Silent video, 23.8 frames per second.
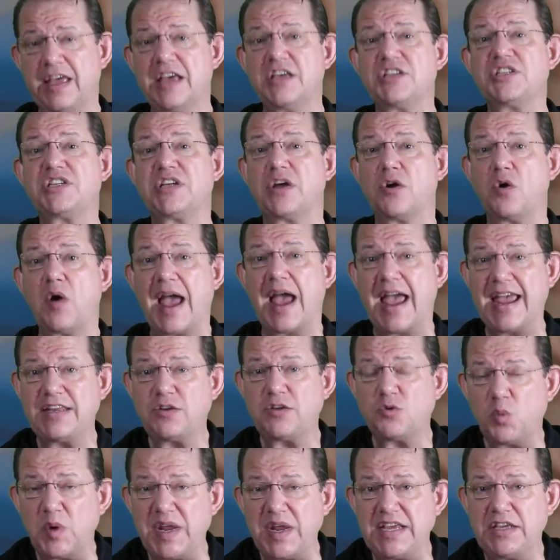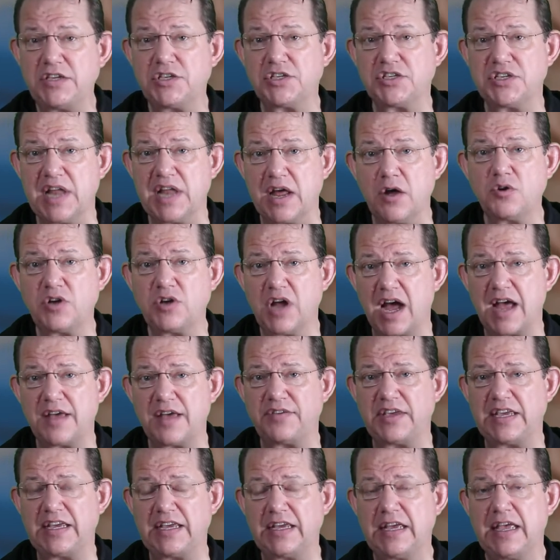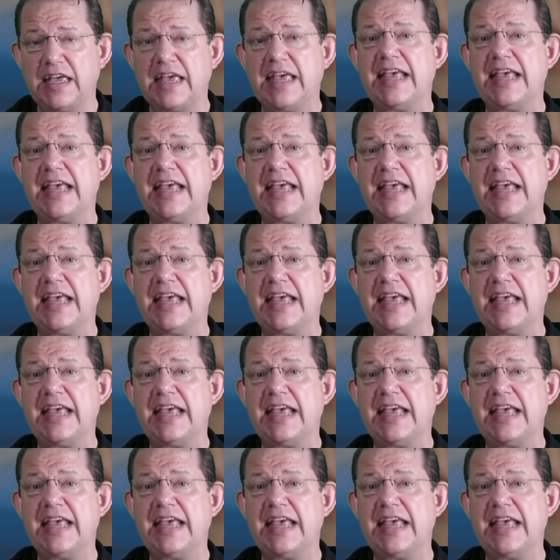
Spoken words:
So 8 weeks no diving